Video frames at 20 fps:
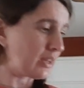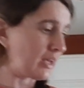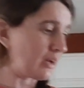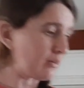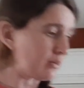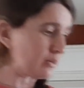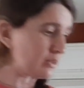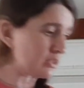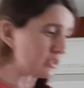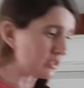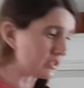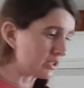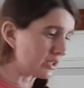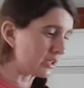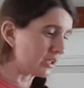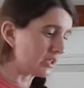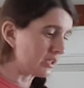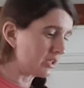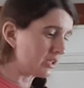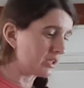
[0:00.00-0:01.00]
that one's
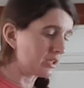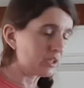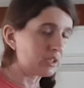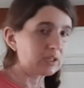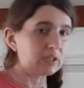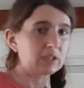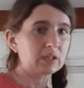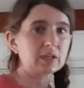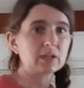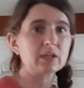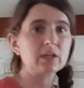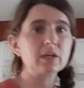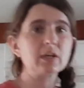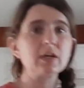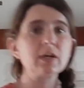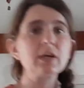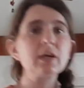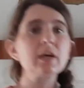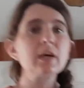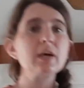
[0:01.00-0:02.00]
done.
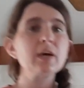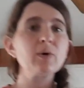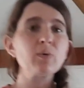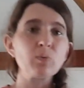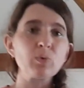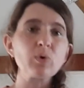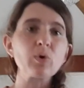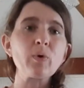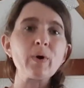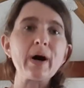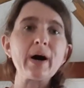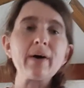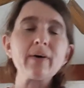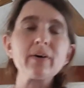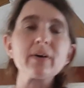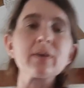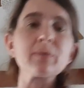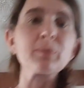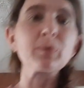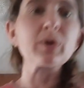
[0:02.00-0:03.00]
We'll go
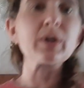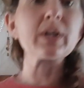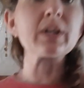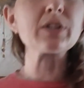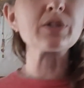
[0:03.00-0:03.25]
out and we'll get